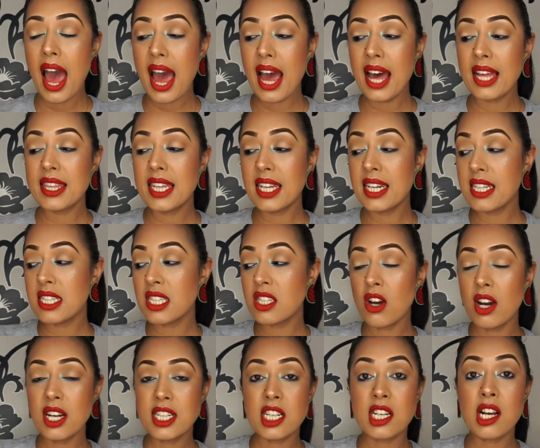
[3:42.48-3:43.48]
And then it
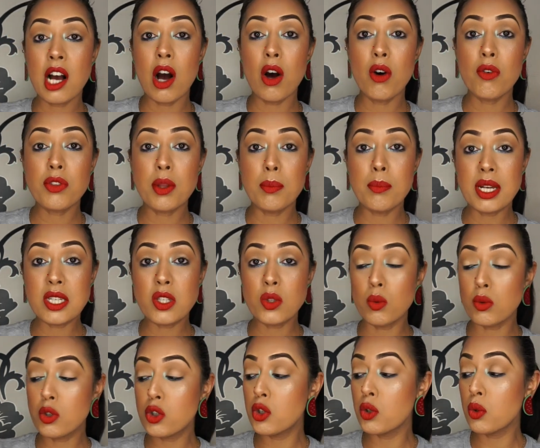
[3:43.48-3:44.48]
started to cut off the
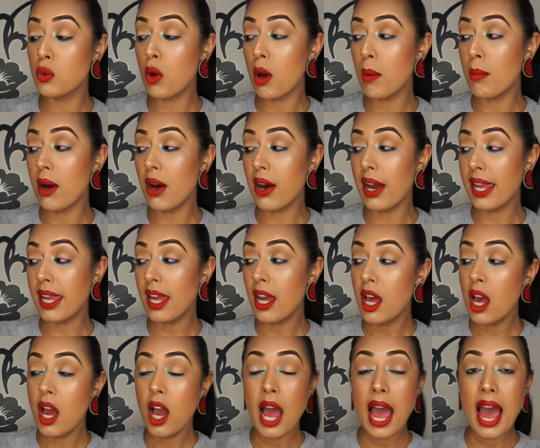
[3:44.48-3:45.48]
muscle to my
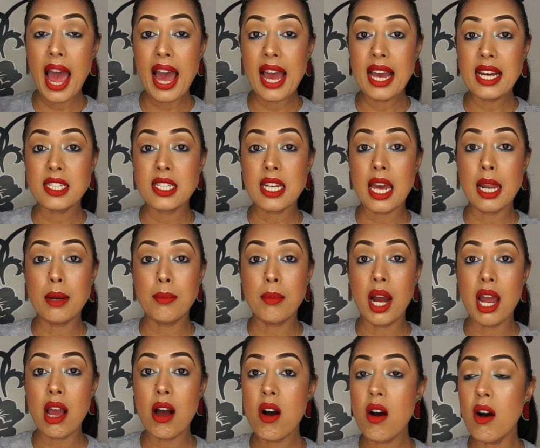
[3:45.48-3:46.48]
hand and
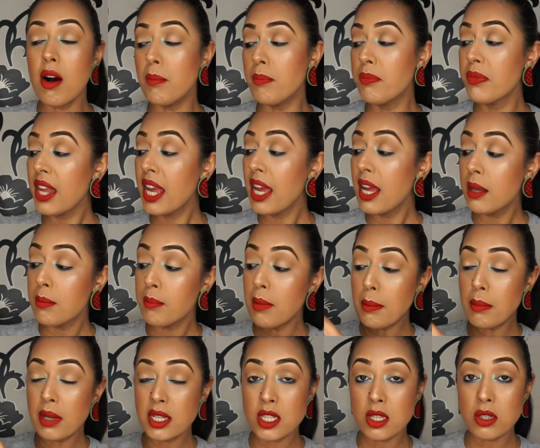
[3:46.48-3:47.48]
my arm.
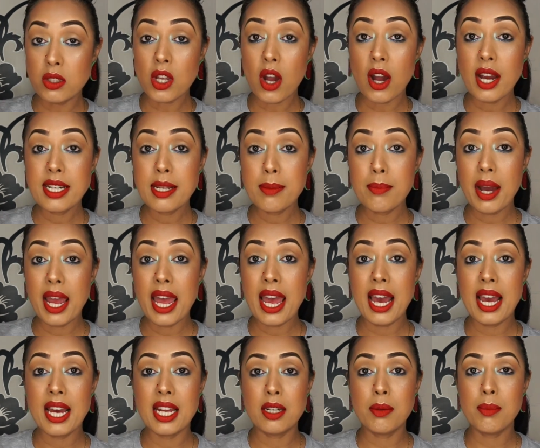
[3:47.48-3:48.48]
My muscle died in my
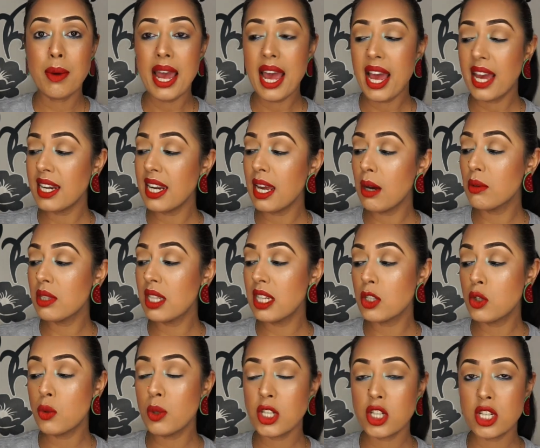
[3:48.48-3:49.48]
hand. My hand now and
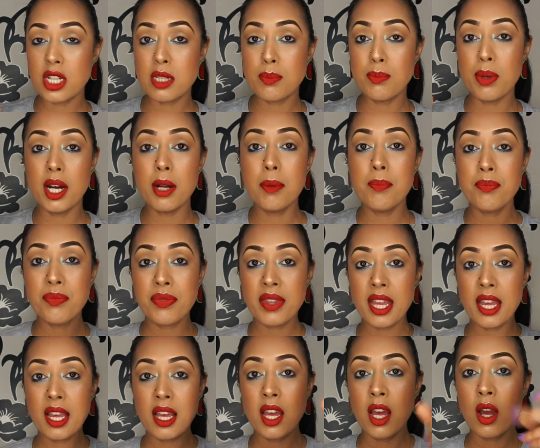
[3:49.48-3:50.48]
then twitches, but
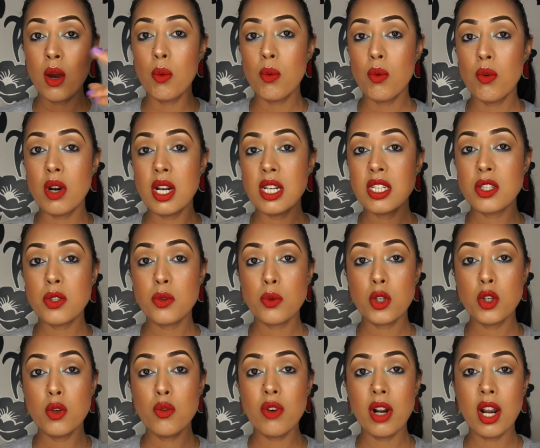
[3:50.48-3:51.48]
whereas
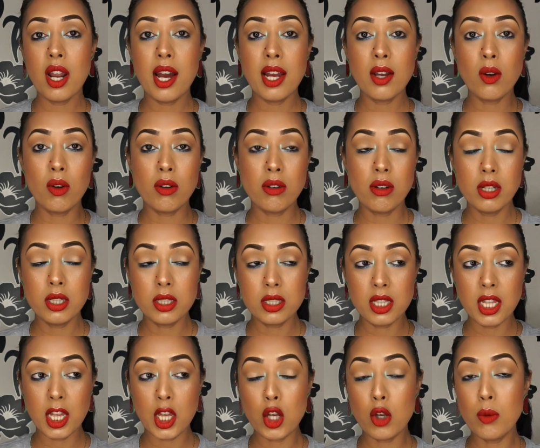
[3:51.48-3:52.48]
you rely on
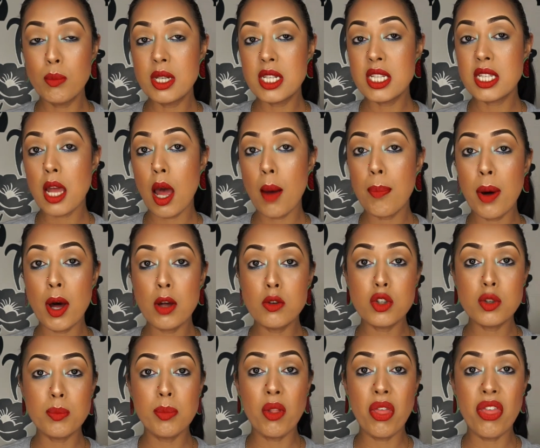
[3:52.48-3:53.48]
the human's
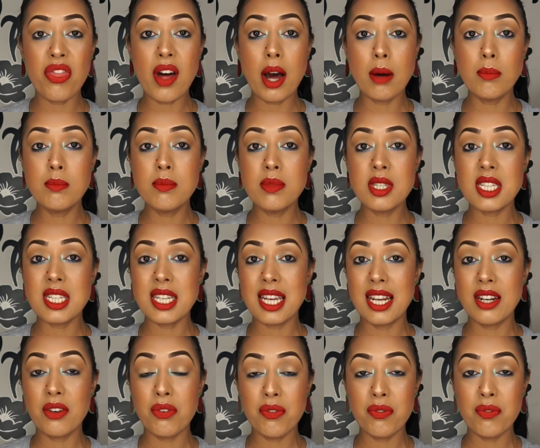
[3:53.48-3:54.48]
opposable thumbs
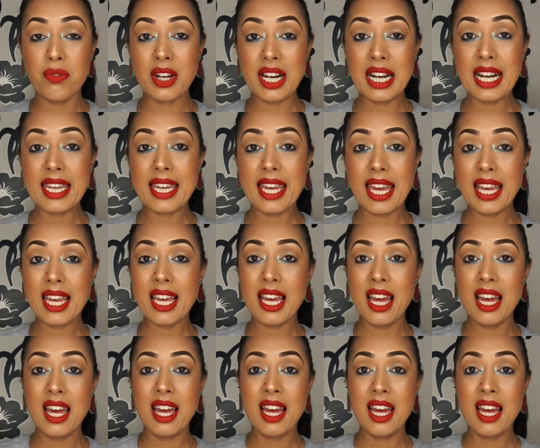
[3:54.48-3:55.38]
in clicking,